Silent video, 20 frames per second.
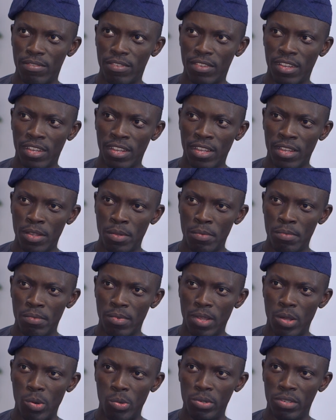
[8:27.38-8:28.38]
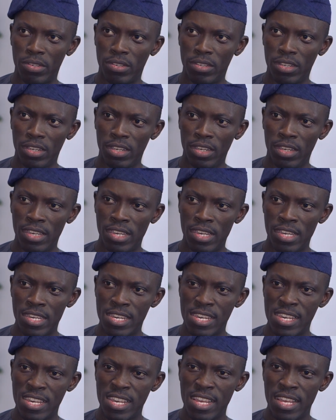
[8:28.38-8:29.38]
I would
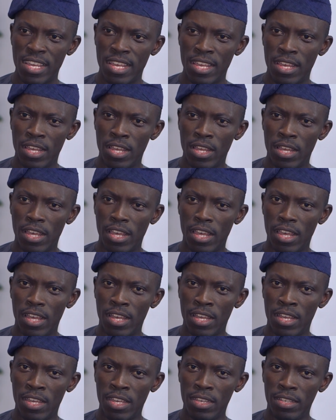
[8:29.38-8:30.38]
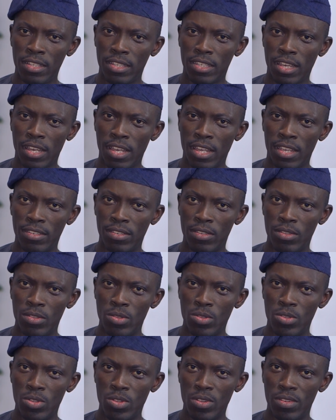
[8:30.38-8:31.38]
say there
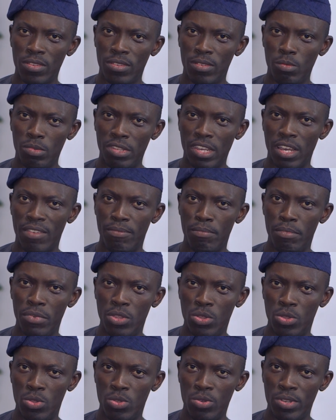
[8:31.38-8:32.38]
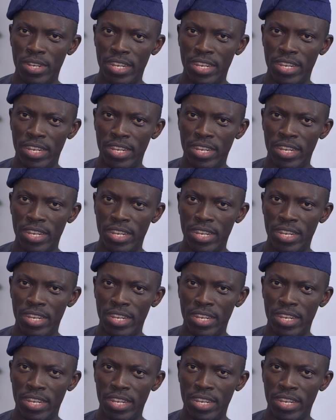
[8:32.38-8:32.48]
have been no